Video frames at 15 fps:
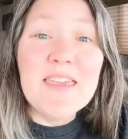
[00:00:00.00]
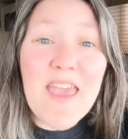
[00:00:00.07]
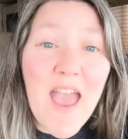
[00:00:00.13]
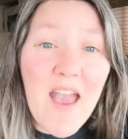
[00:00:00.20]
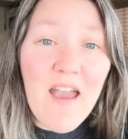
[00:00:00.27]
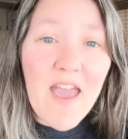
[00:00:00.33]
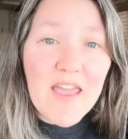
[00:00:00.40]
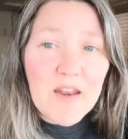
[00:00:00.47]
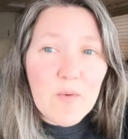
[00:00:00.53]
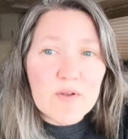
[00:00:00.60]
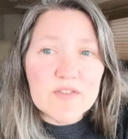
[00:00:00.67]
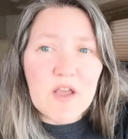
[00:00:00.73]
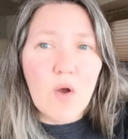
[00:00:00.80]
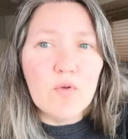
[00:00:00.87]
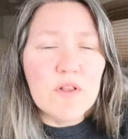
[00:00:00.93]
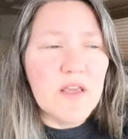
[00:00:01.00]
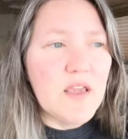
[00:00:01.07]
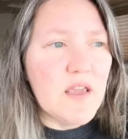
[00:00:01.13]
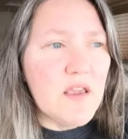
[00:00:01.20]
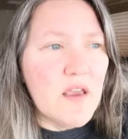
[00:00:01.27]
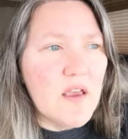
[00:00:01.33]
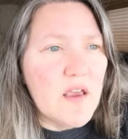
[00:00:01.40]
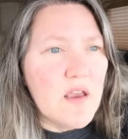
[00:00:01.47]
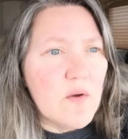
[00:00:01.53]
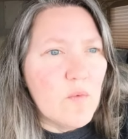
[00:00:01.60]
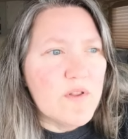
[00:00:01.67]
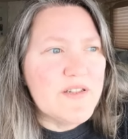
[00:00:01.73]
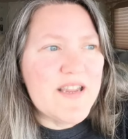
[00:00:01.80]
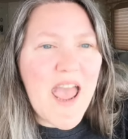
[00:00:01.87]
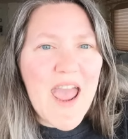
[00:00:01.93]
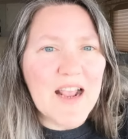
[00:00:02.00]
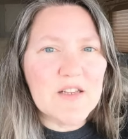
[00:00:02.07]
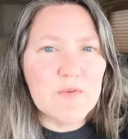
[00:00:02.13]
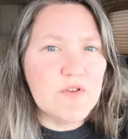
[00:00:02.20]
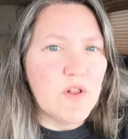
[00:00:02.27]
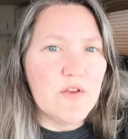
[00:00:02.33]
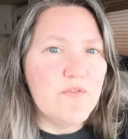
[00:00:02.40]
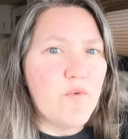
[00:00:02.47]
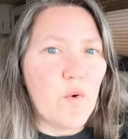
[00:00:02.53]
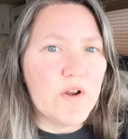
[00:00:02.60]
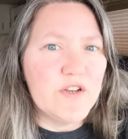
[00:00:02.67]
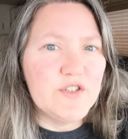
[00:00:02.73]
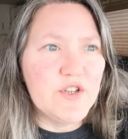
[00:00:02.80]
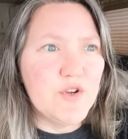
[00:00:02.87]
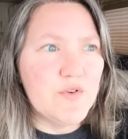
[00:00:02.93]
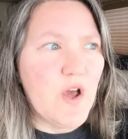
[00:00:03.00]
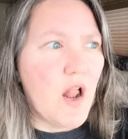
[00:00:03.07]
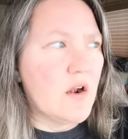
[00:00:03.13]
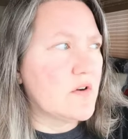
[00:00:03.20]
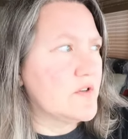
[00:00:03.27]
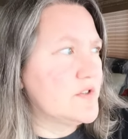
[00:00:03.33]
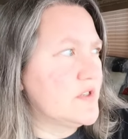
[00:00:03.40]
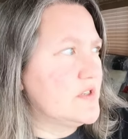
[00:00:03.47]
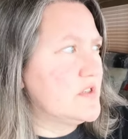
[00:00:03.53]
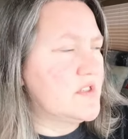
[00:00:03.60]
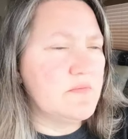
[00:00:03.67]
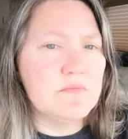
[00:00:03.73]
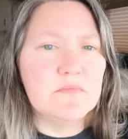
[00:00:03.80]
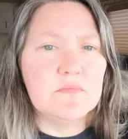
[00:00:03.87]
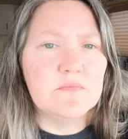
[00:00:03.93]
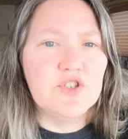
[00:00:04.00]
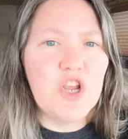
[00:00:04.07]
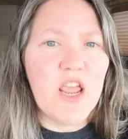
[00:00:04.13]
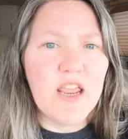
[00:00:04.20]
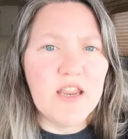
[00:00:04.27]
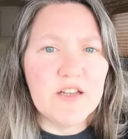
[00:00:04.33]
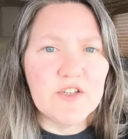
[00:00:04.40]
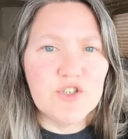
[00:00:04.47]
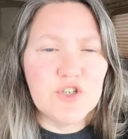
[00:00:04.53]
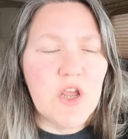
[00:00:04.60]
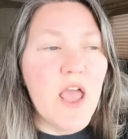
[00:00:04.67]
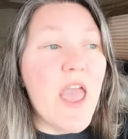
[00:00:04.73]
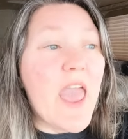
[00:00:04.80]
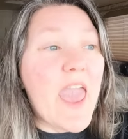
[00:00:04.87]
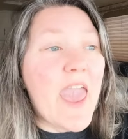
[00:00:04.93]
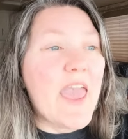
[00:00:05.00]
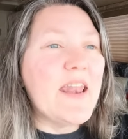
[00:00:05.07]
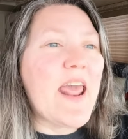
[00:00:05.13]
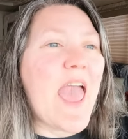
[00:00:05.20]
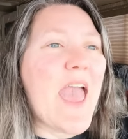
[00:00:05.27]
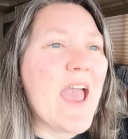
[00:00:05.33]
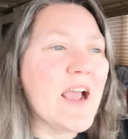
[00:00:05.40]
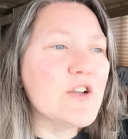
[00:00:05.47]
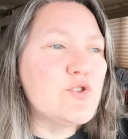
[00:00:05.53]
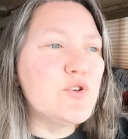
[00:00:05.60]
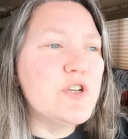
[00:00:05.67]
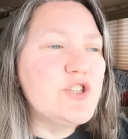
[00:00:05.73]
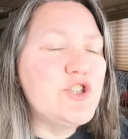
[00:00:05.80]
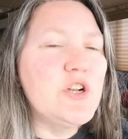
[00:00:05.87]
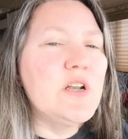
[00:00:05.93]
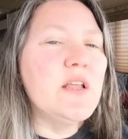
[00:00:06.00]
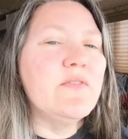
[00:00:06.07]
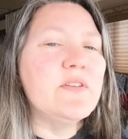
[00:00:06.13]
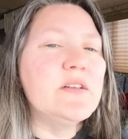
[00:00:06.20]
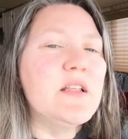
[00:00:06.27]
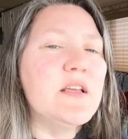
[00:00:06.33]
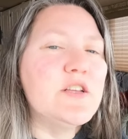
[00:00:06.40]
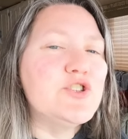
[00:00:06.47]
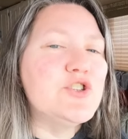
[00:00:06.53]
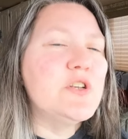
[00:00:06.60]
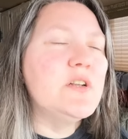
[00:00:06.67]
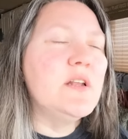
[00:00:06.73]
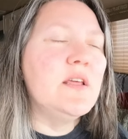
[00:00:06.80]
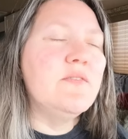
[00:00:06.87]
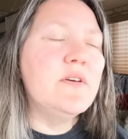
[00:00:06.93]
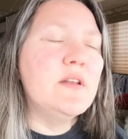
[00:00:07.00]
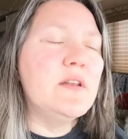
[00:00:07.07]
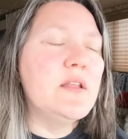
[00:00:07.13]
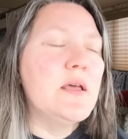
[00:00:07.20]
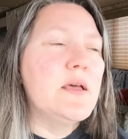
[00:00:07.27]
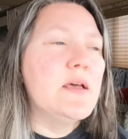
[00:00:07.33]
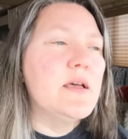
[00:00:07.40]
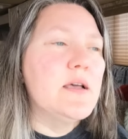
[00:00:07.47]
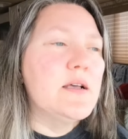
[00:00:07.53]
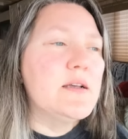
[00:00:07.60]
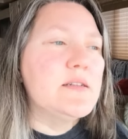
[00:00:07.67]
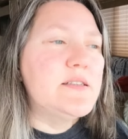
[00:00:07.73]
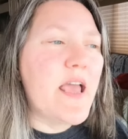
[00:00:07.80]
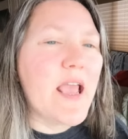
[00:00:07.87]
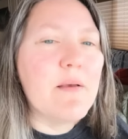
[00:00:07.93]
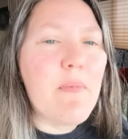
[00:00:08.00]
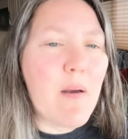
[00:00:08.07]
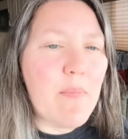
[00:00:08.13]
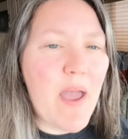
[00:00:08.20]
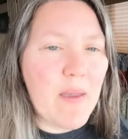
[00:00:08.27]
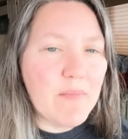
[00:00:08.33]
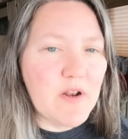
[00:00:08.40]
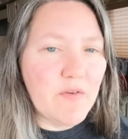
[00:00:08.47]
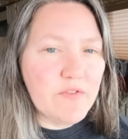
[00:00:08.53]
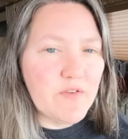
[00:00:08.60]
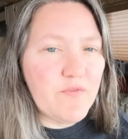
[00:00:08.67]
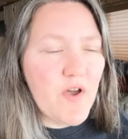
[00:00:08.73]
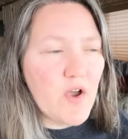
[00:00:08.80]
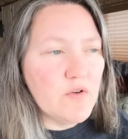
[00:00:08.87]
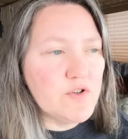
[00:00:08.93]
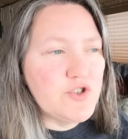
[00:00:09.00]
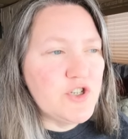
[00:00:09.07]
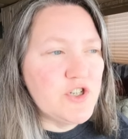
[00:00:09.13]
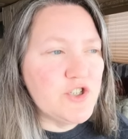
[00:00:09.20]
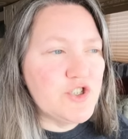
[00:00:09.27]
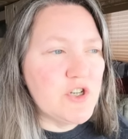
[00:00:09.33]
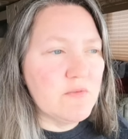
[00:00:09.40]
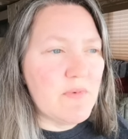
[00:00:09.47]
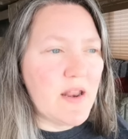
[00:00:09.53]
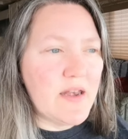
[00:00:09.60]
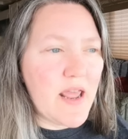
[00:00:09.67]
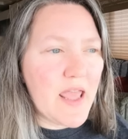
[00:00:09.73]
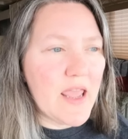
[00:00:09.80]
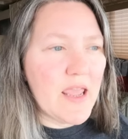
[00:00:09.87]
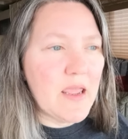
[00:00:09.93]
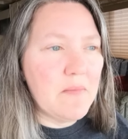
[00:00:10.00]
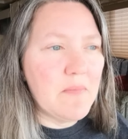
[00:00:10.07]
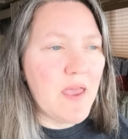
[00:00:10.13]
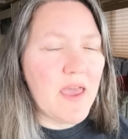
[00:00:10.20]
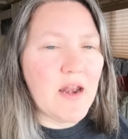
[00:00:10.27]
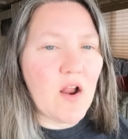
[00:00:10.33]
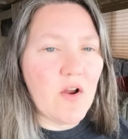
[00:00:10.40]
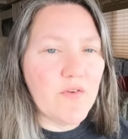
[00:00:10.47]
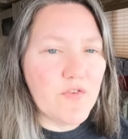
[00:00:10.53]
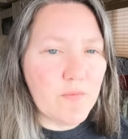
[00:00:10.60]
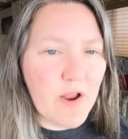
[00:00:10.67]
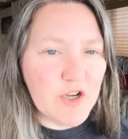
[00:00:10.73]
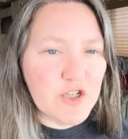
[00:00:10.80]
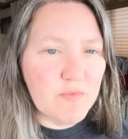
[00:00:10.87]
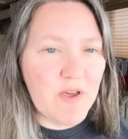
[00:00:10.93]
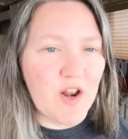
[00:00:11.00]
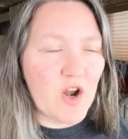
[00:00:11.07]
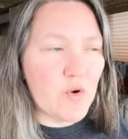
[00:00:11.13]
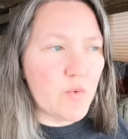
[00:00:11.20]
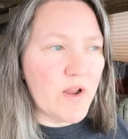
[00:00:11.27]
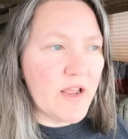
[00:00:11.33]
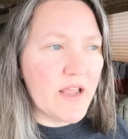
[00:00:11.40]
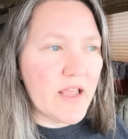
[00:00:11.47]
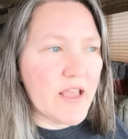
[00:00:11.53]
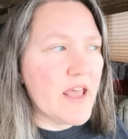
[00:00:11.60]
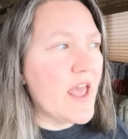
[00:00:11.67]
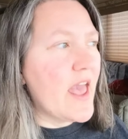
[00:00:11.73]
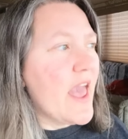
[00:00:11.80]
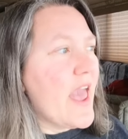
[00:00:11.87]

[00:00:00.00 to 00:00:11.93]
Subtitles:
Yeah, and it was only, with tax, it was only $42 and some change. And actually, she didn't even take my payment over the phone. She just took my name and our information about our rig,